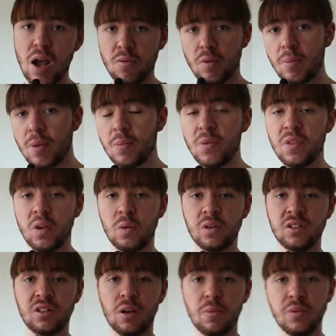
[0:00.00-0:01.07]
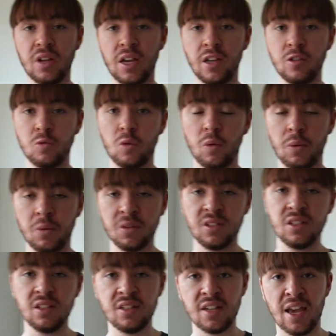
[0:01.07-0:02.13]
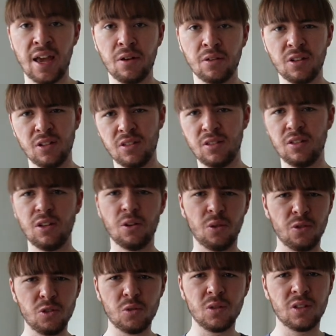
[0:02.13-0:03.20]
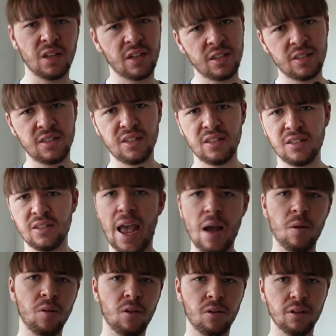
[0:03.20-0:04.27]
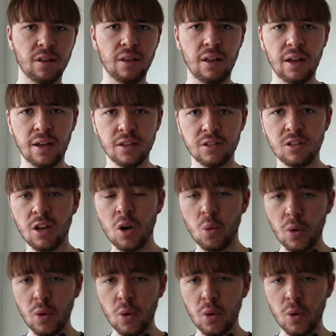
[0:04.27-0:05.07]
remember there were some days where we would sit down, because, you know, this was like a 6-hour-long class.